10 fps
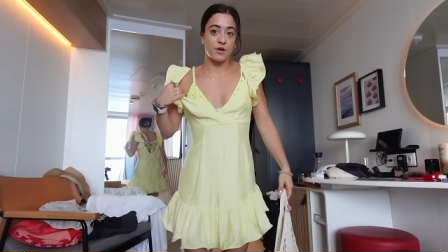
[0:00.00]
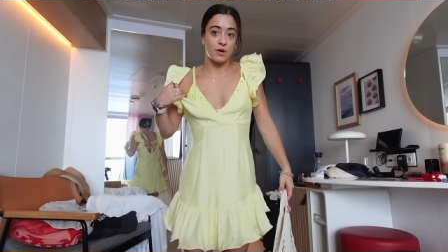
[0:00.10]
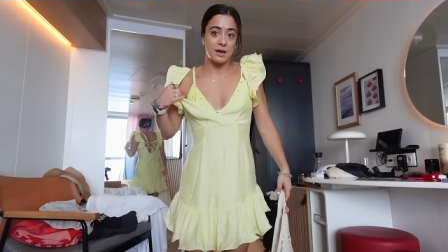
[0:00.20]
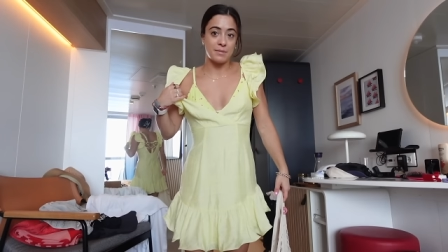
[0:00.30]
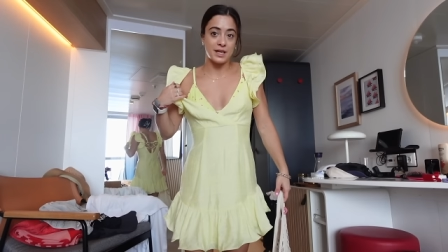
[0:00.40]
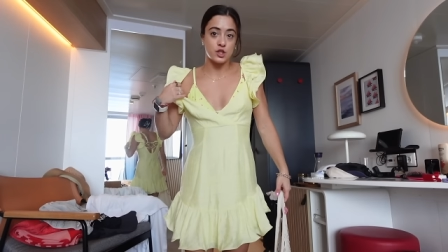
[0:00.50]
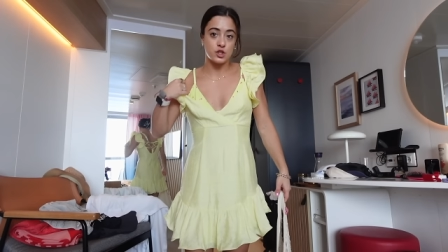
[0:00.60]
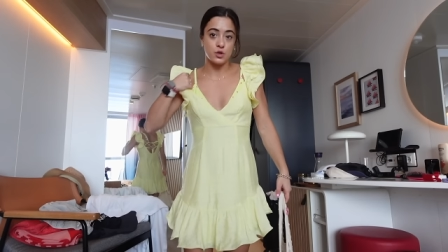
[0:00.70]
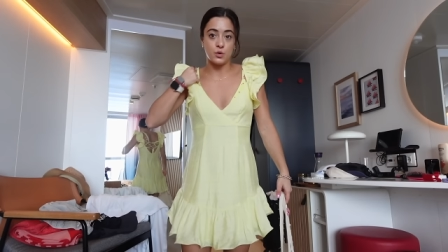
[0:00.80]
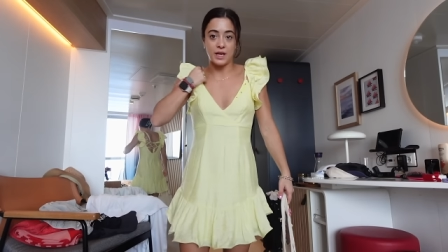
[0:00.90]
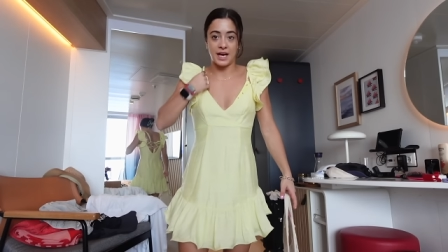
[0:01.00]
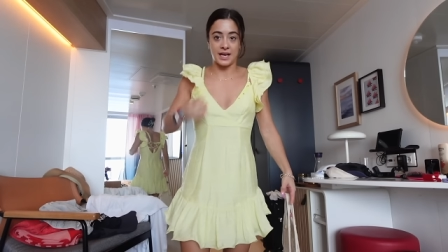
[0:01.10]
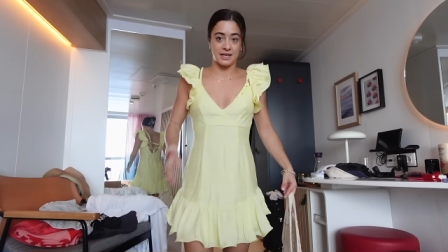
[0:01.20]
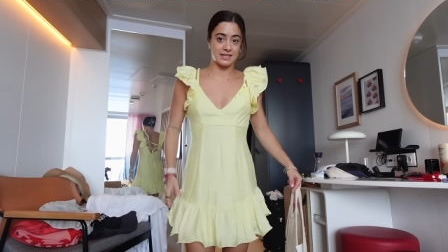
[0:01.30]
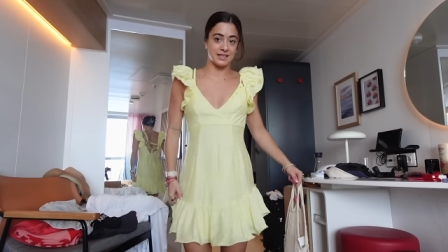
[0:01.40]
thrown on my suit
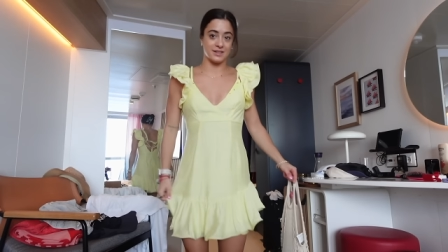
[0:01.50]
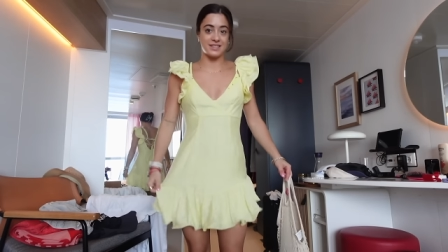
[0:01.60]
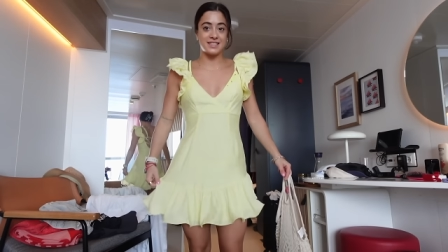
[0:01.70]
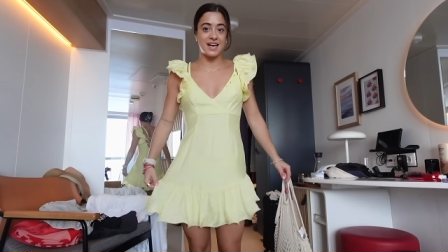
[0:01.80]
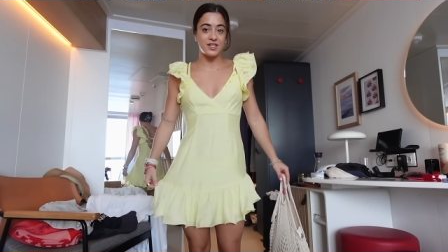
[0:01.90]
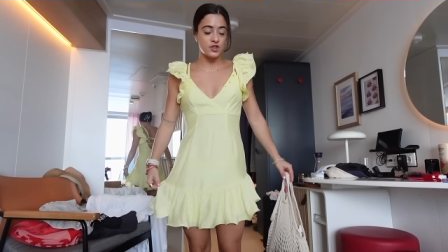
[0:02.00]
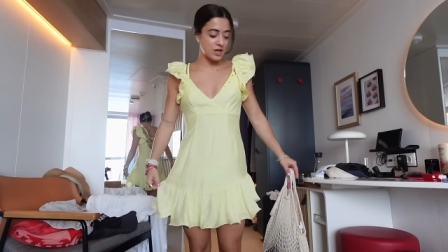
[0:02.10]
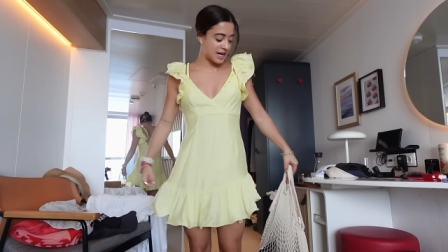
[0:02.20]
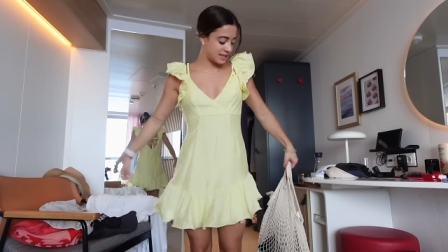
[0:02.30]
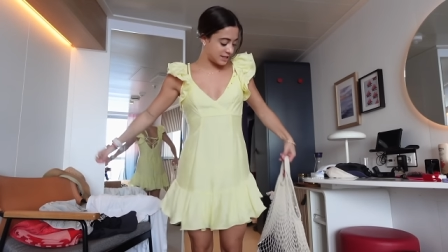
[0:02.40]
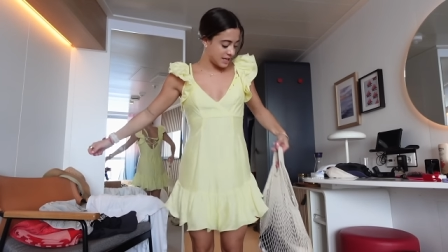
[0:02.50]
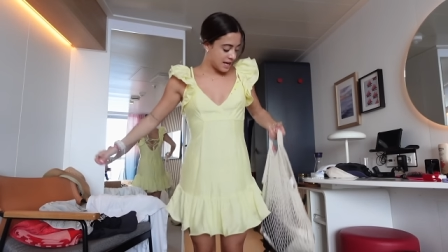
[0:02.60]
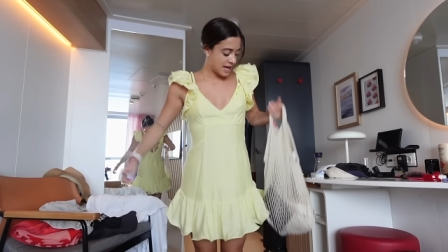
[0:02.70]
and this little sundress